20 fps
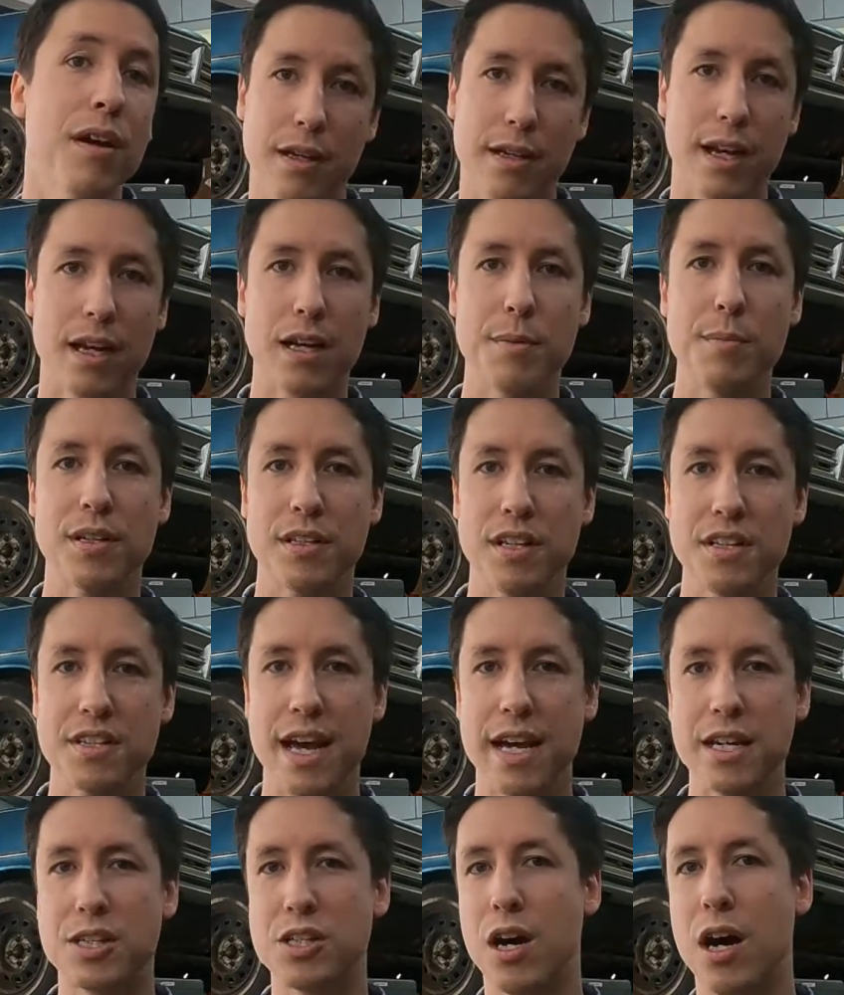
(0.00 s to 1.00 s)
Now, Yakima does
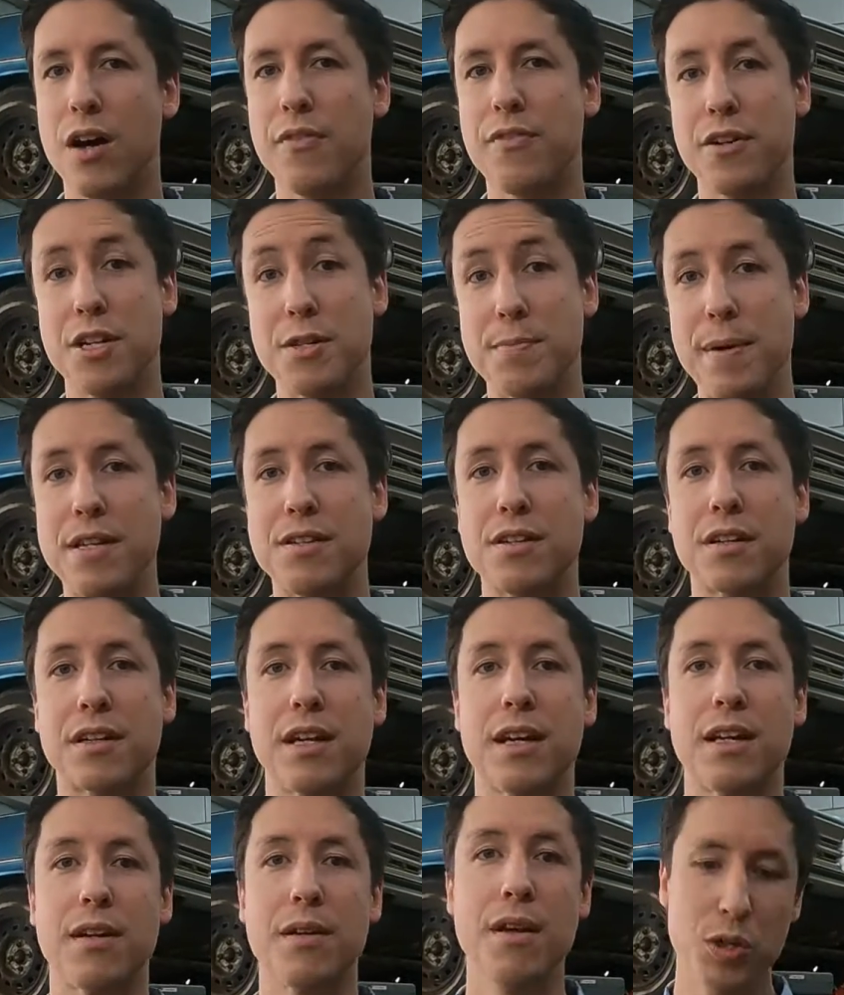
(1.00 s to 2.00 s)
actually offer a spacer
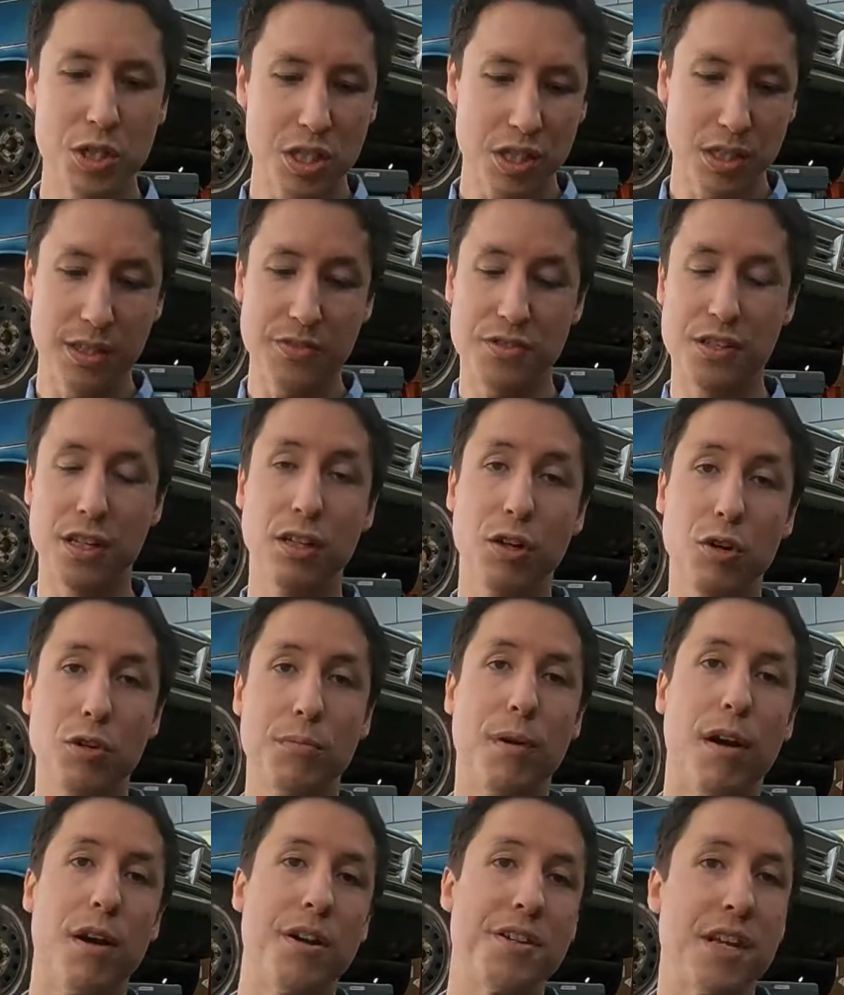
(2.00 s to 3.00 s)
kit, which lifts the load
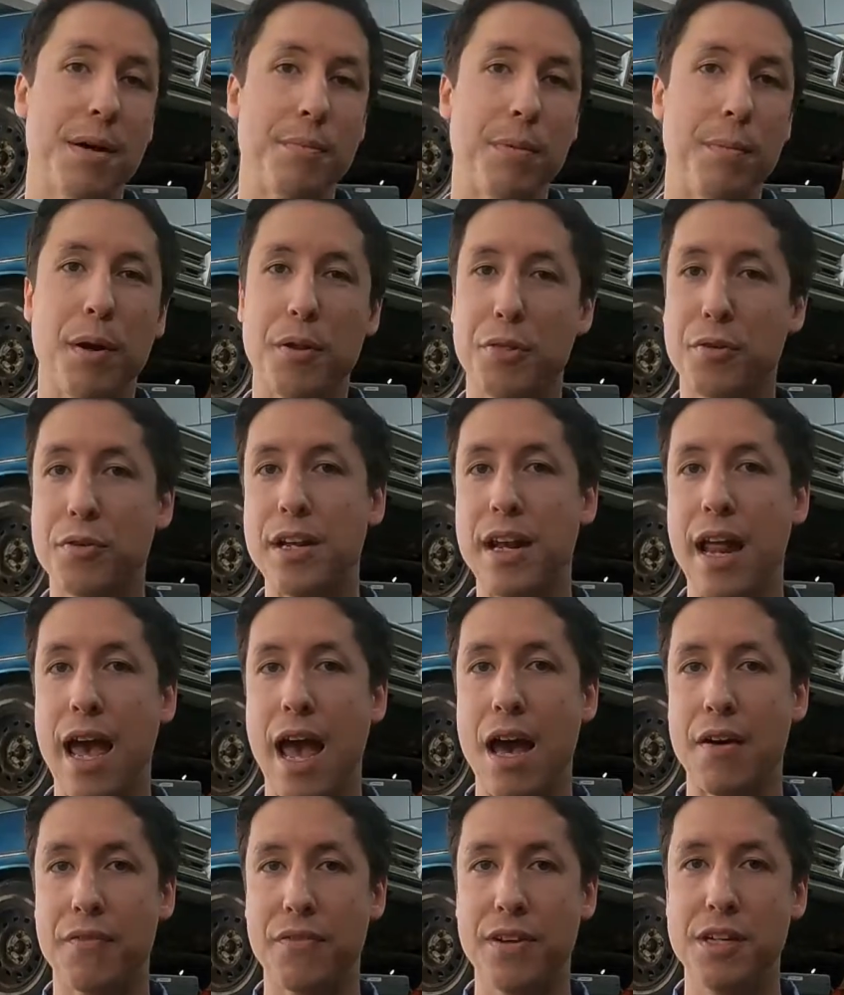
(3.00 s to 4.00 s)
bars up about
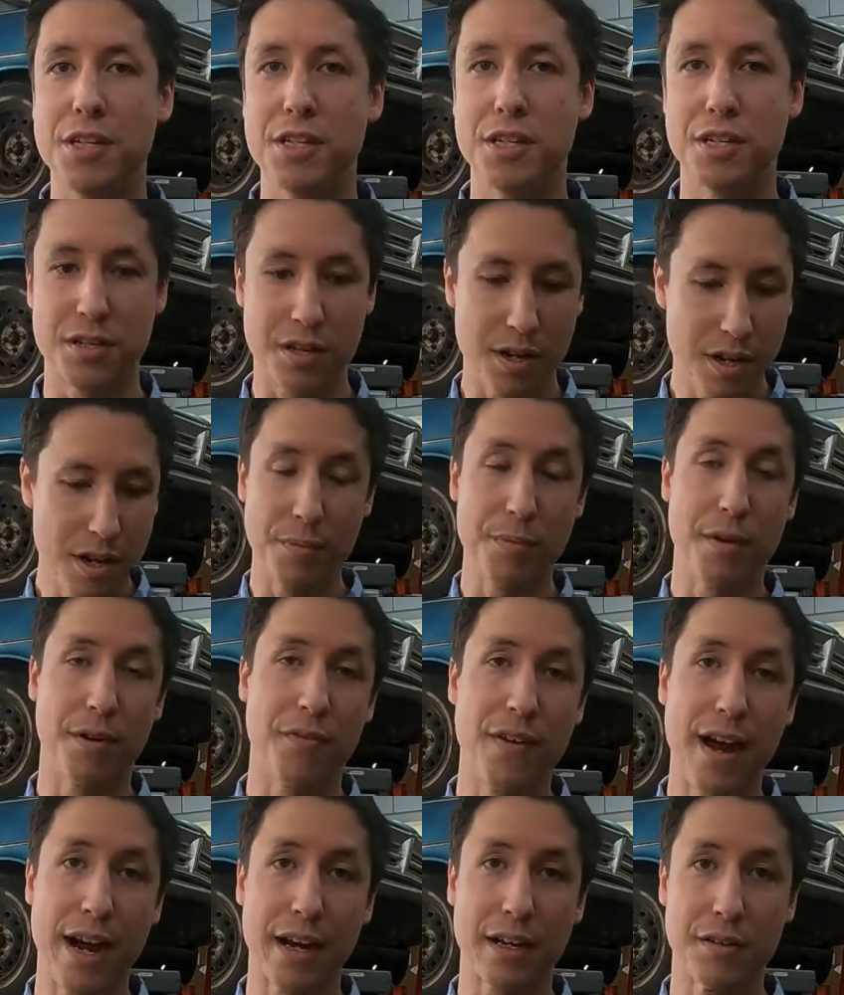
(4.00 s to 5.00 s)
3.5 inches from their
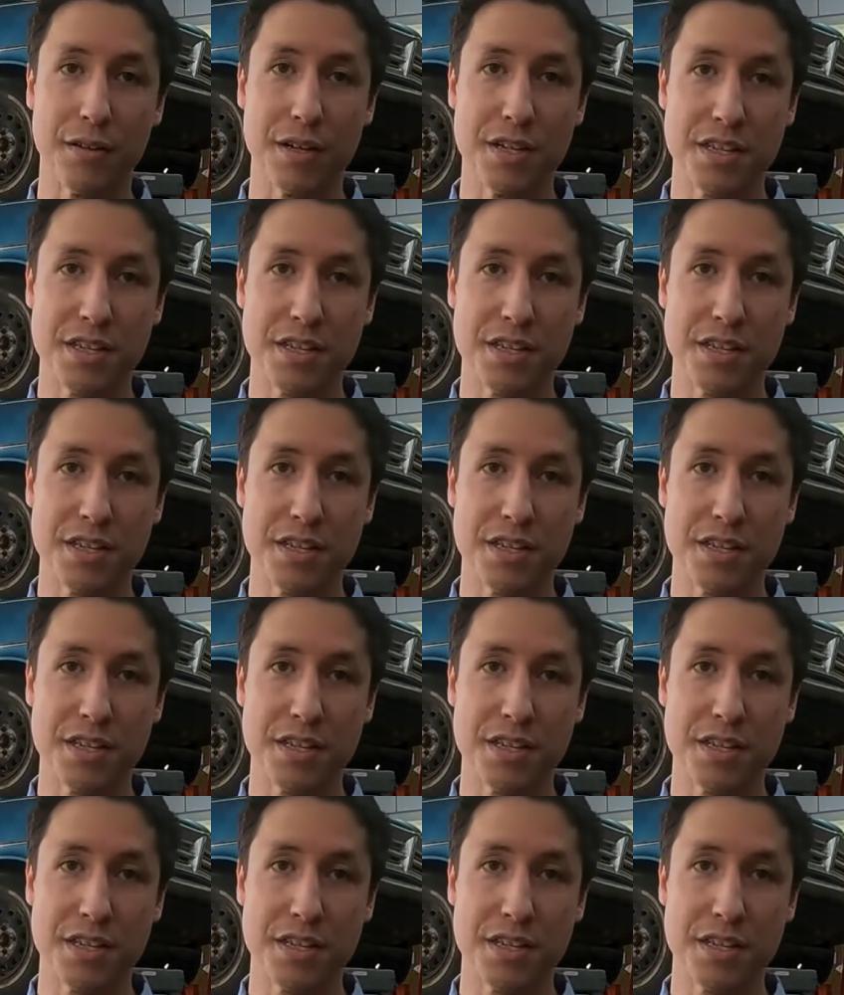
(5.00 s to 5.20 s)
factory